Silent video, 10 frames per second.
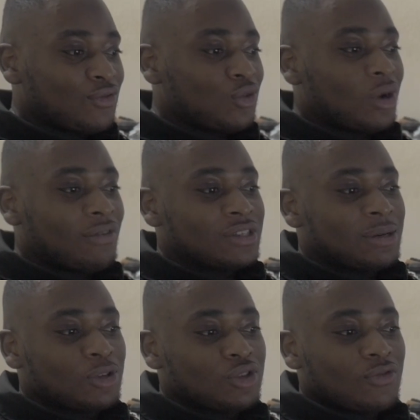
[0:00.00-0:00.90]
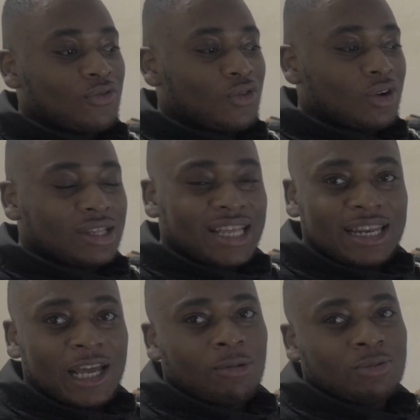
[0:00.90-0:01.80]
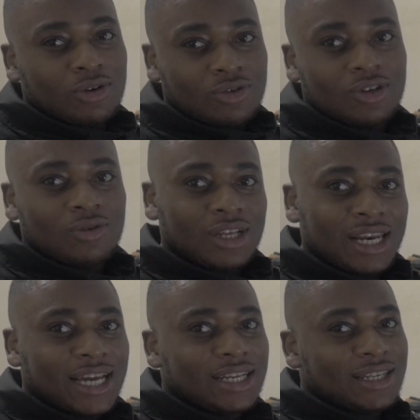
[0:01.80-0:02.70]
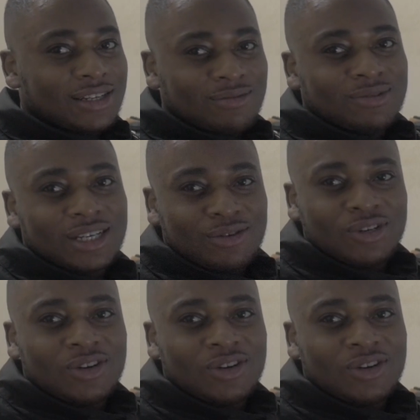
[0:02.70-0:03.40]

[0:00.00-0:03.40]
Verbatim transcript: few others, I'm not forgot their names, or you know, the lady, you know what I'm saying?